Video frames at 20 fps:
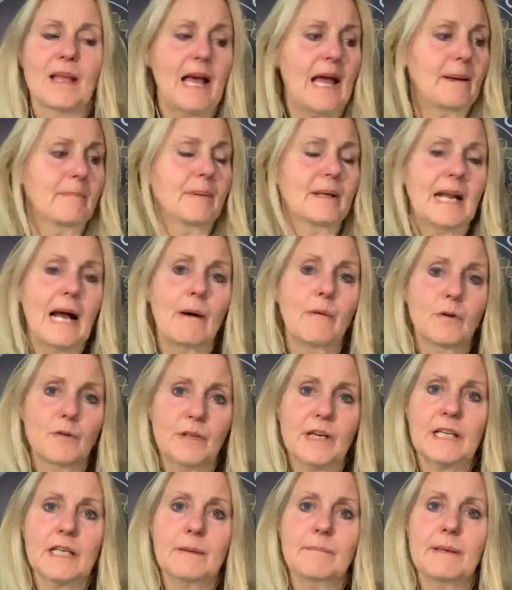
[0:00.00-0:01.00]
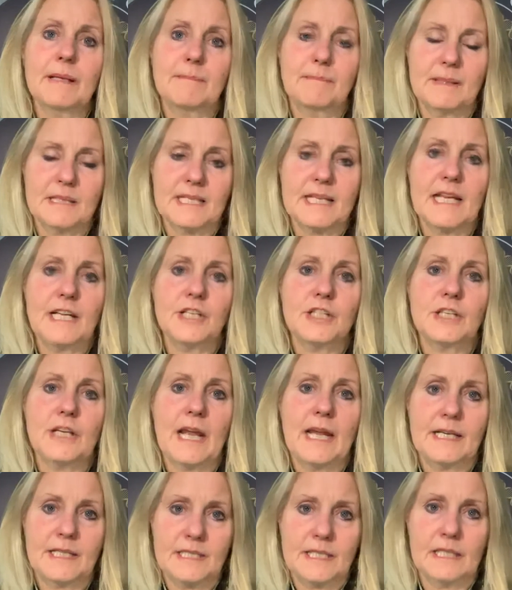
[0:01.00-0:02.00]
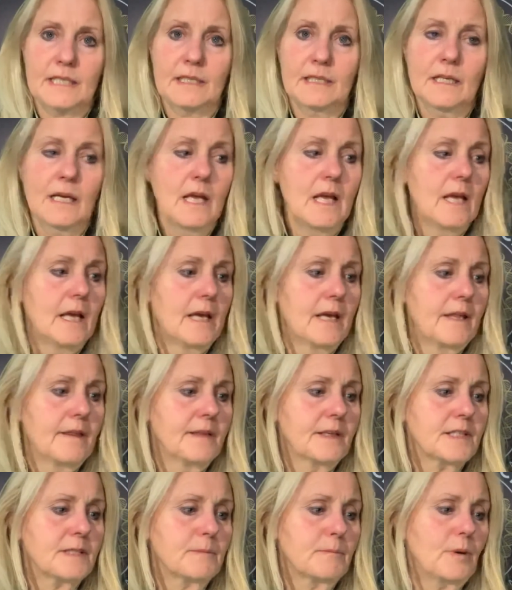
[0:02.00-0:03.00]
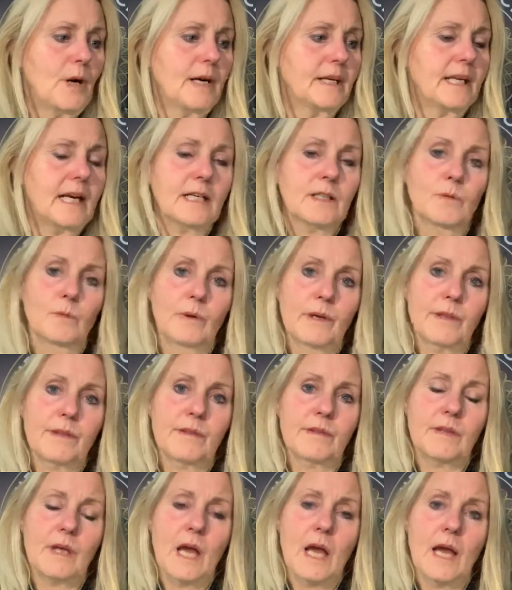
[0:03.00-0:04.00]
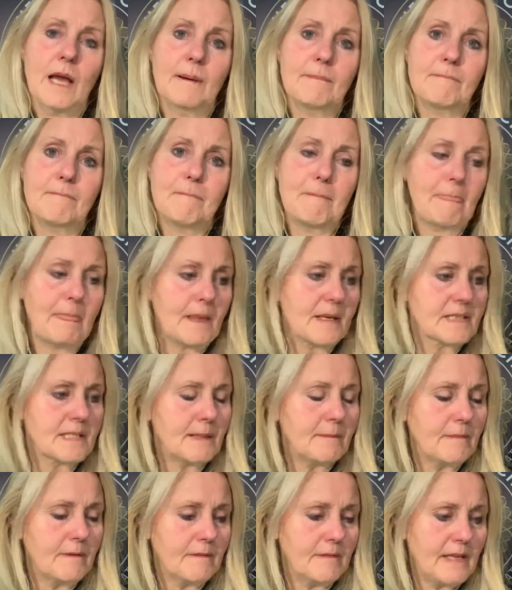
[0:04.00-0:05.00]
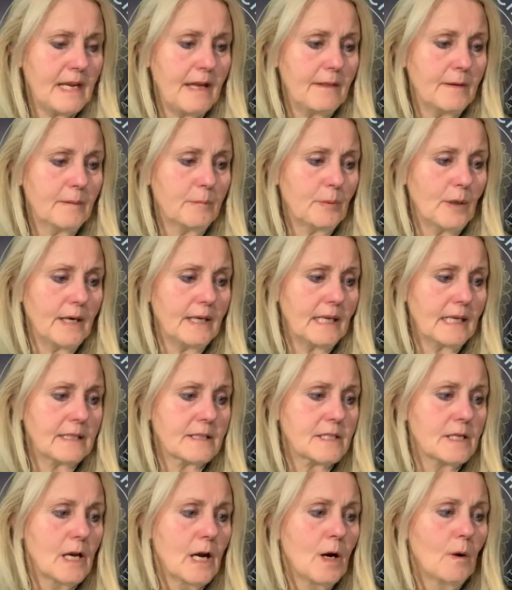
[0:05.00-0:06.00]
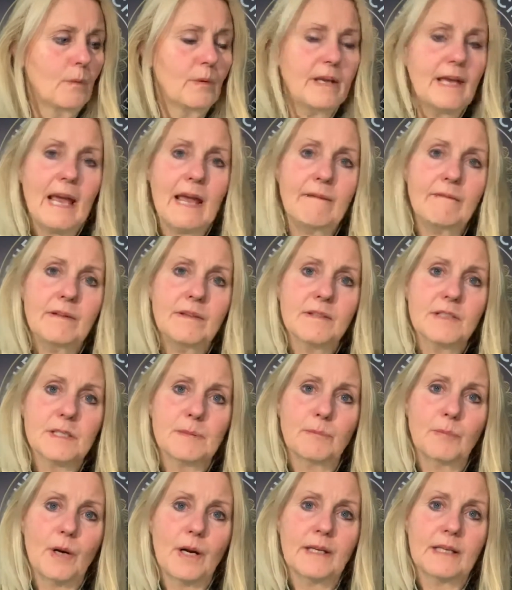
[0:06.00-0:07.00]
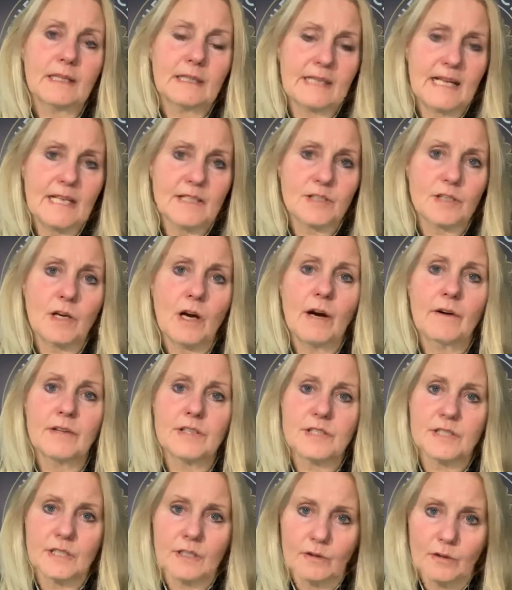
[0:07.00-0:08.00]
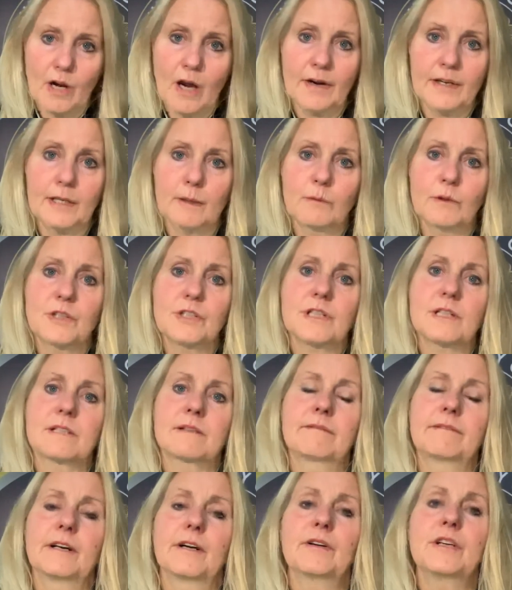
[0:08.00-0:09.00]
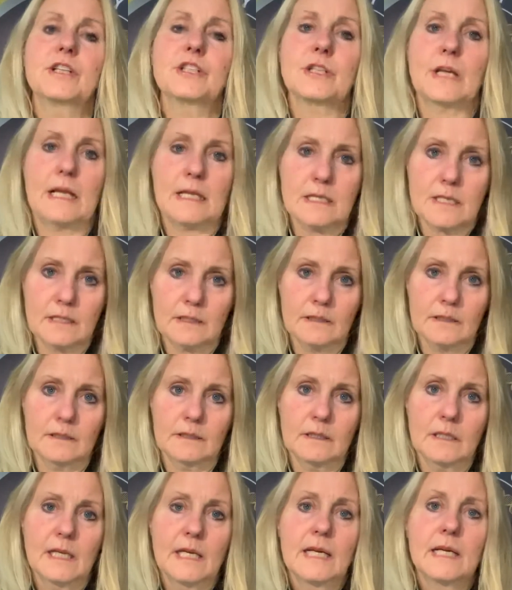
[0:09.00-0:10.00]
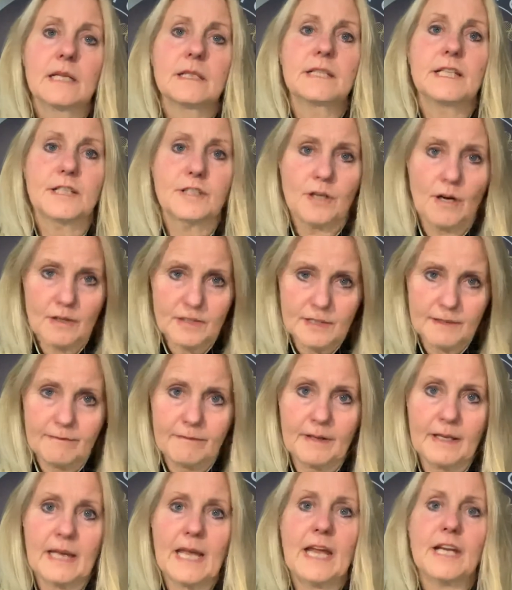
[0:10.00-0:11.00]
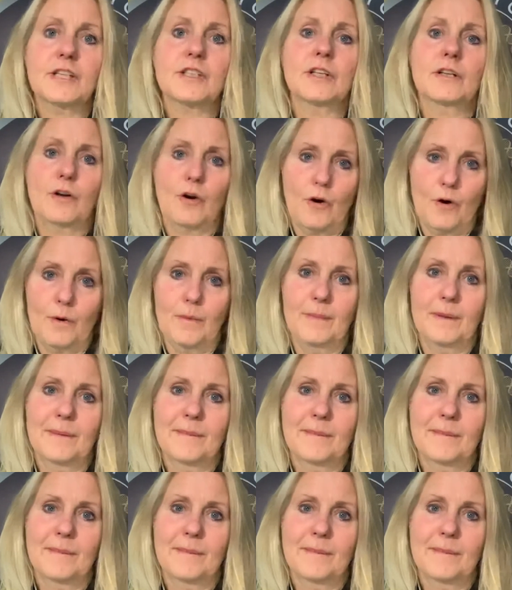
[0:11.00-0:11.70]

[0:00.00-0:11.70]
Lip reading: But I would recommend potentiating this product with some of the other products. We have in this product Cascara sagrada, which is a very gentle detoxification herb.